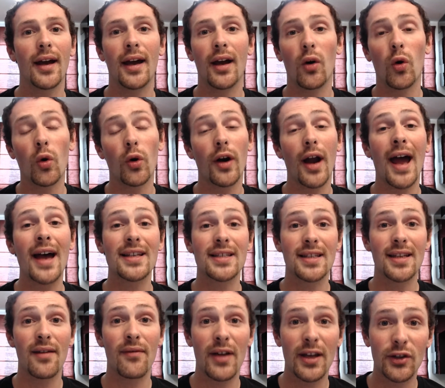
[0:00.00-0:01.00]
or ask
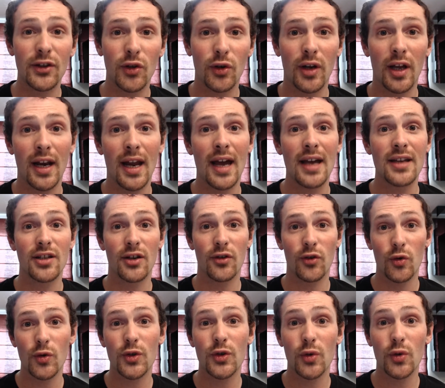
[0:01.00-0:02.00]
the event organizer,
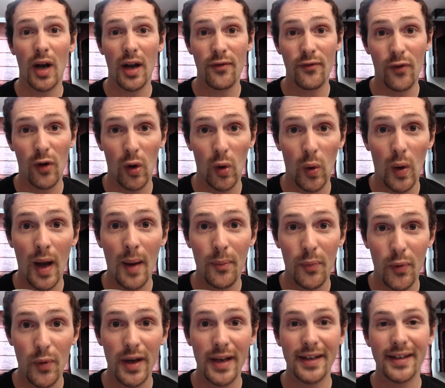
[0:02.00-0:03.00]
who should I follow
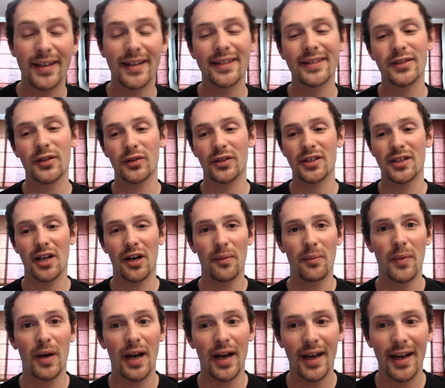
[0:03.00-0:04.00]
up with? So these are
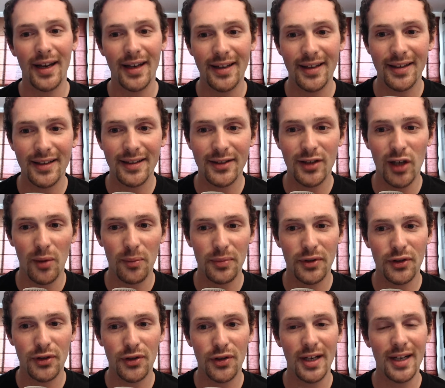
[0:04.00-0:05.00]
my top
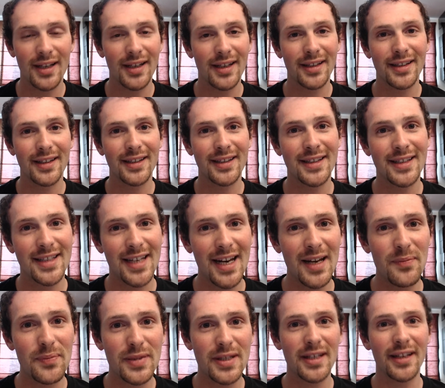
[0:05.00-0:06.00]
three
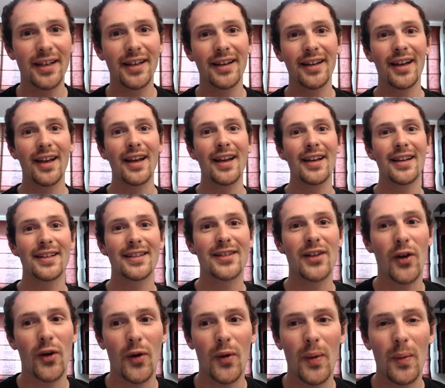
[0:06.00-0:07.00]
tips.
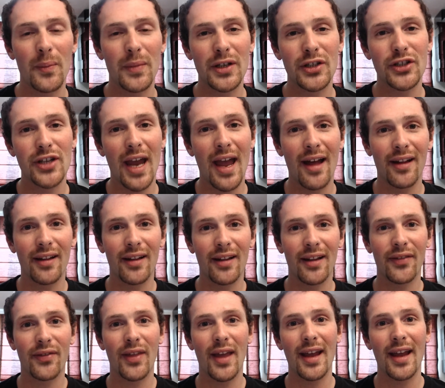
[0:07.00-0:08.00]
So Michelle,
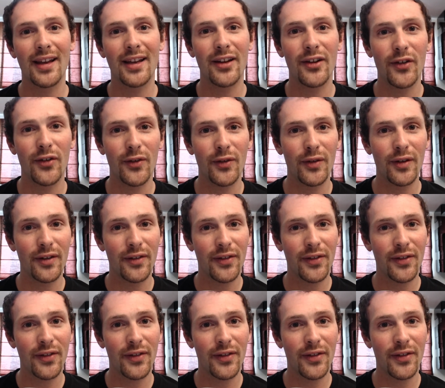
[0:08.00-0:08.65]
thank you